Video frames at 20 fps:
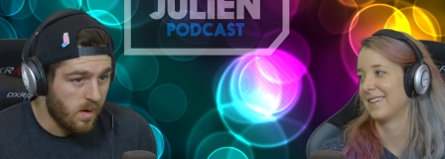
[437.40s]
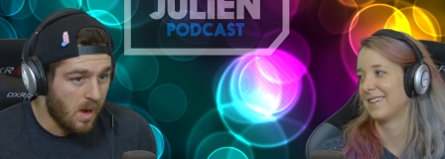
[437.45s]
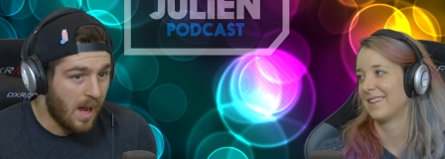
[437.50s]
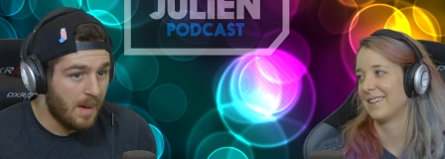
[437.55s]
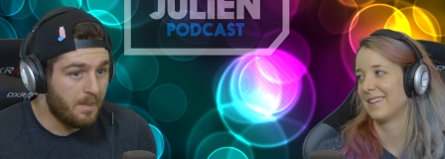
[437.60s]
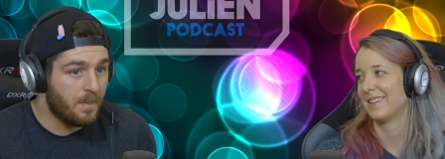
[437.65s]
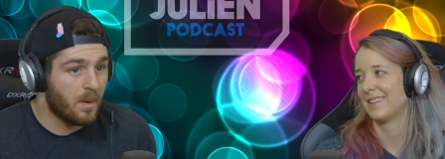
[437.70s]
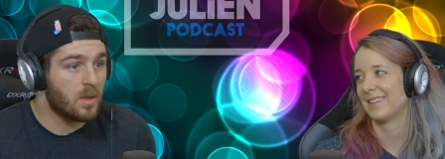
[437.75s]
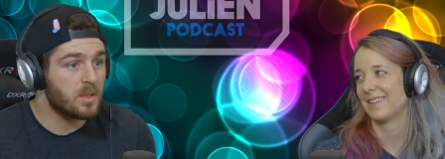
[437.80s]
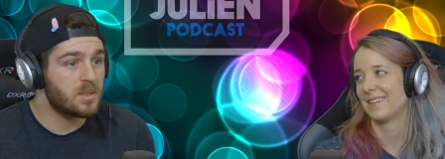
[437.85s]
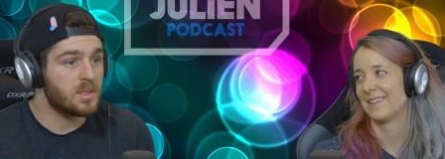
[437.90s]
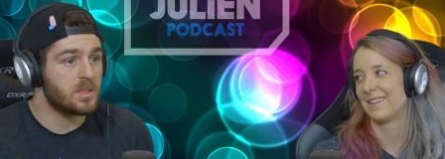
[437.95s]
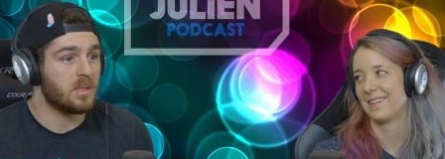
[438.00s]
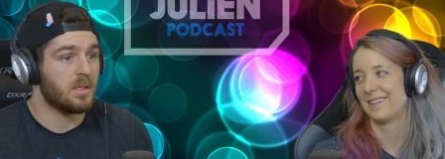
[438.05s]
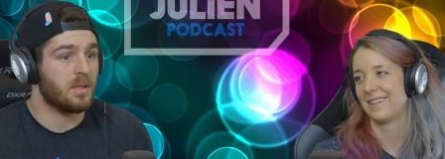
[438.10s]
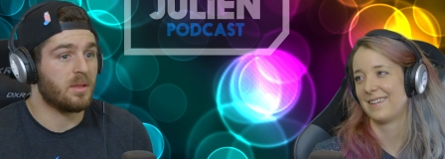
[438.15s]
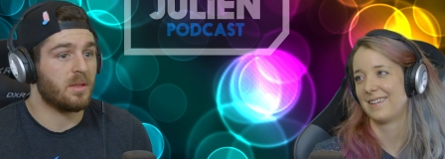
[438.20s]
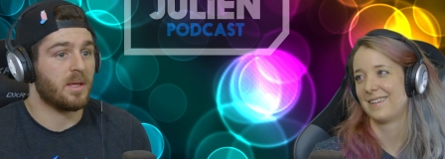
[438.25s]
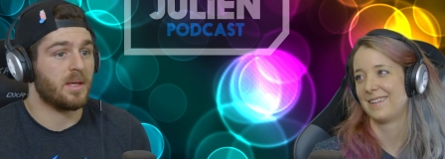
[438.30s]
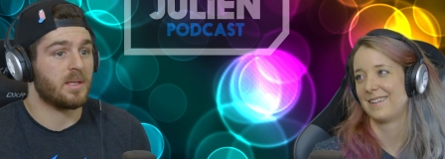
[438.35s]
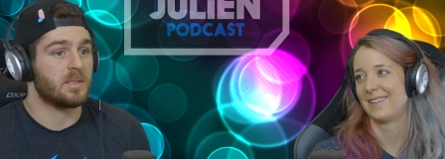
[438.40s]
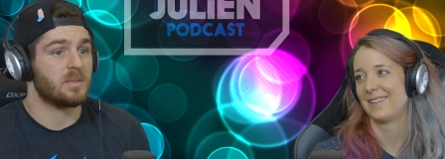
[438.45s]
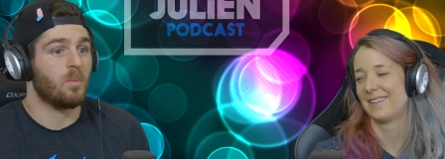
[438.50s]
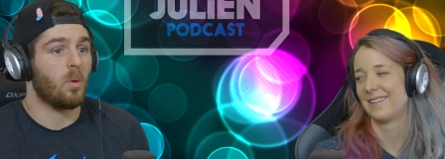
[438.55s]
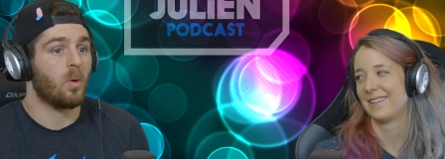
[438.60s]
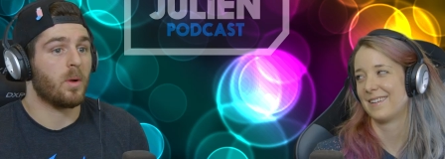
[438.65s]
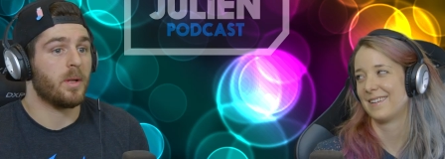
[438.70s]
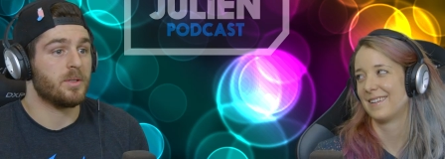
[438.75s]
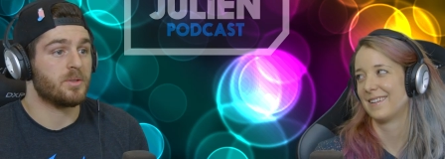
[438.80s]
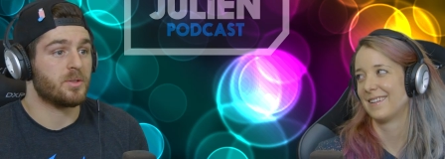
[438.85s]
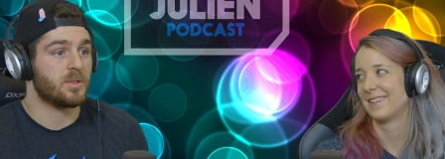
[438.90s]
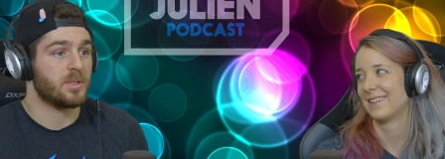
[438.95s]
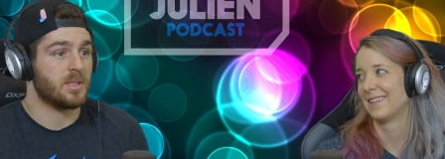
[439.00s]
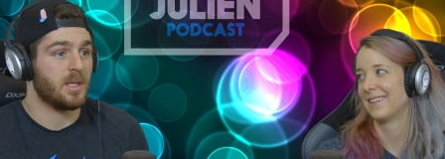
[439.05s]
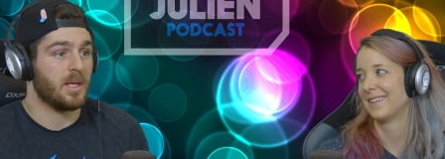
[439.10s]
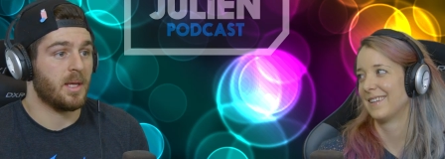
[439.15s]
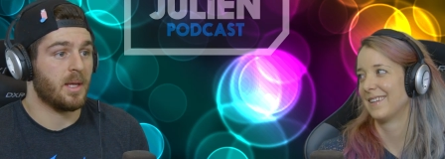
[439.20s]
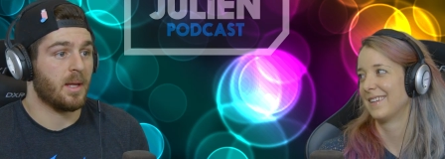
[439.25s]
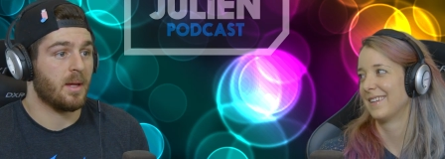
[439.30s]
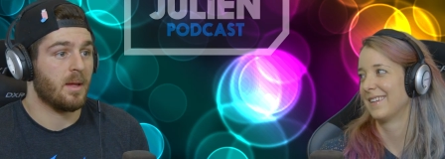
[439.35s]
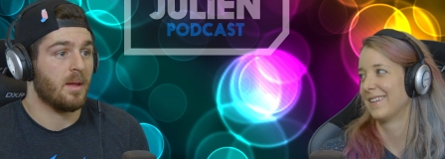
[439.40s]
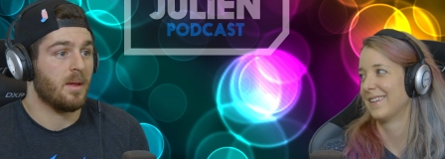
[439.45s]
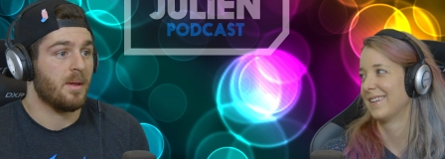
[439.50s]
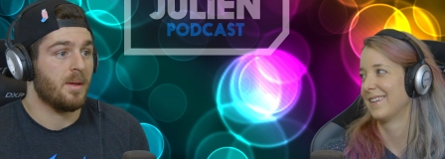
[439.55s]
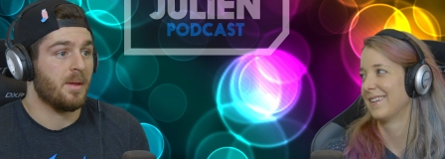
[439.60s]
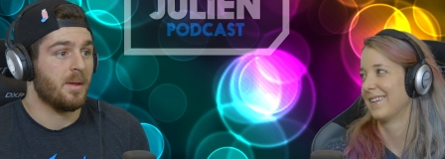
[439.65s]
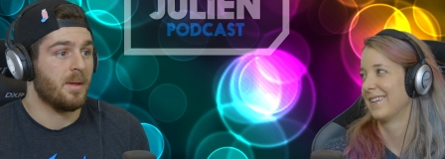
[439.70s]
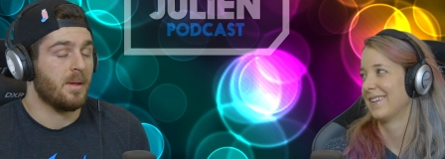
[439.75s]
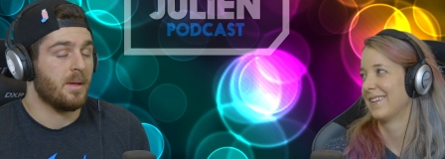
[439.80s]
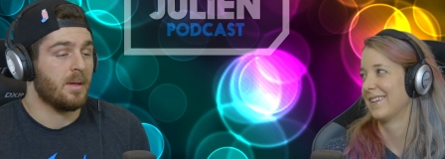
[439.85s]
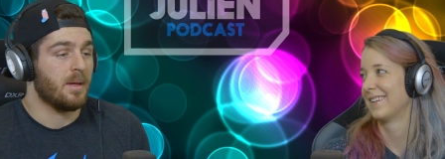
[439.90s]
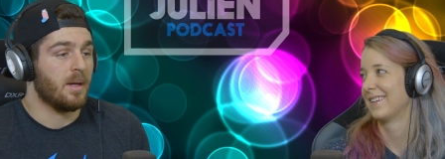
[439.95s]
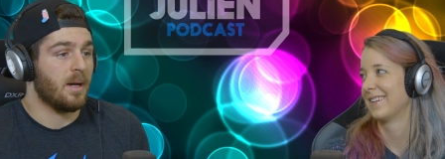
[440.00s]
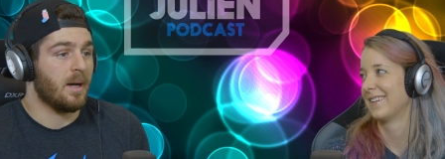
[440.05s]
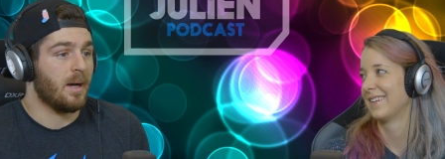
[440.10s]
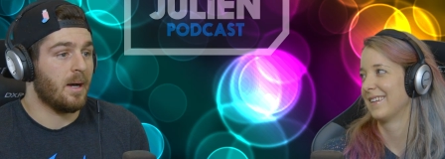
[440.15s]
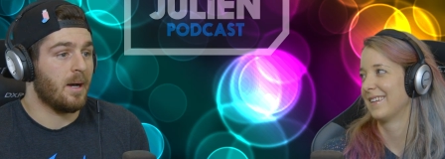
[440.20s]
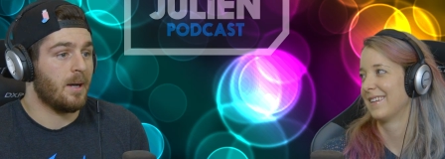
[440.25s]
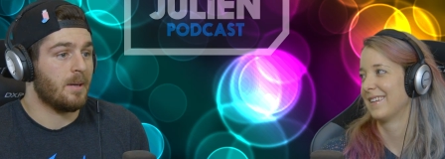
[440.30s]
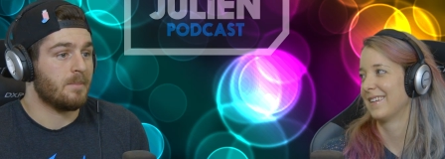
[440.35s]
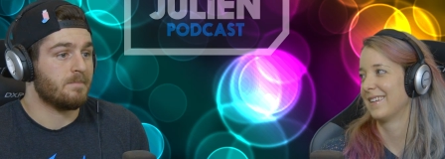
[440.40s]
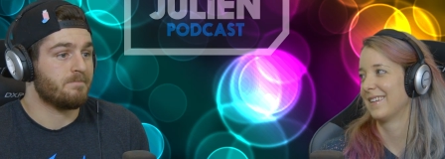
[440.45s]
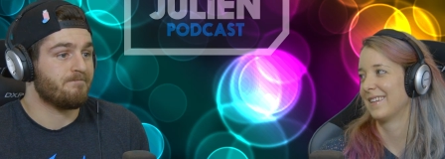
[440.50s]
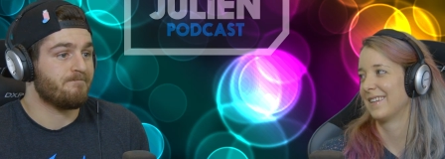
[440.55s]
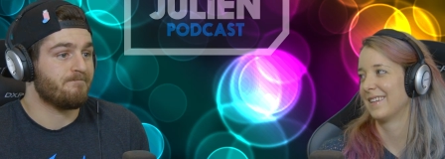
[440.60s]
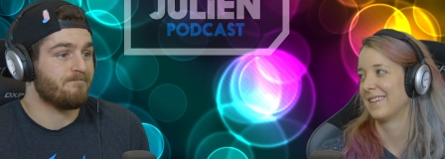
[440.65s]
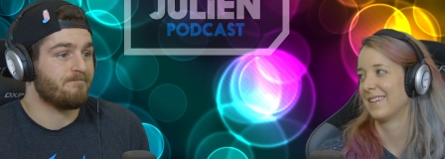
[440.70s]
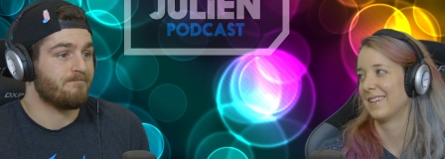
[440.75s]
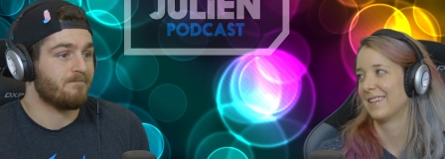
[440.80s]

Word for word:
Speaker 1: I personally think it's more interesting than